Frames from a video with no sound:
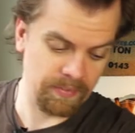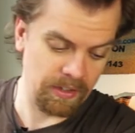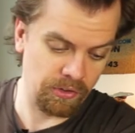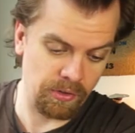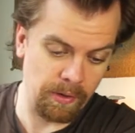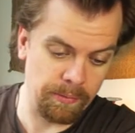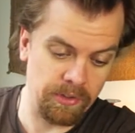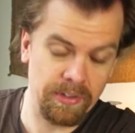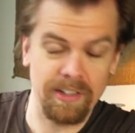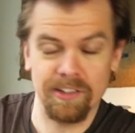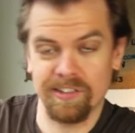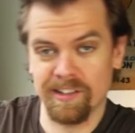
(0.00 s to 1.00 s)
so I'm just
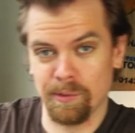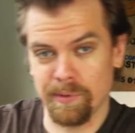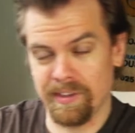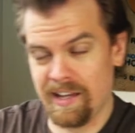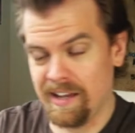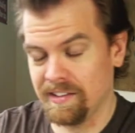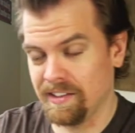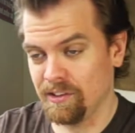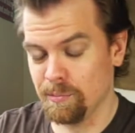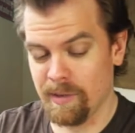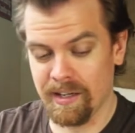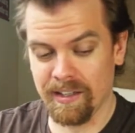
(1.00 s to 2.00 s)
going to stick with that as
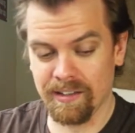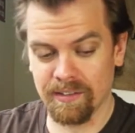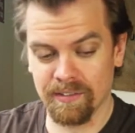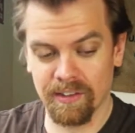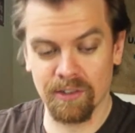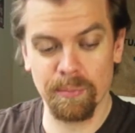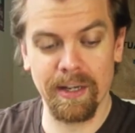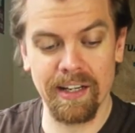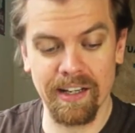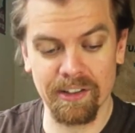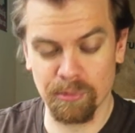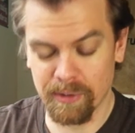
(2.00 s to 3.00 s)
my
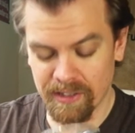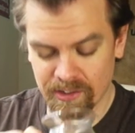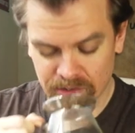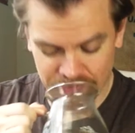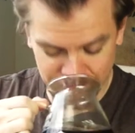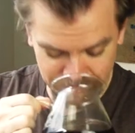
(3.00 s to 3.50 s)
explanation.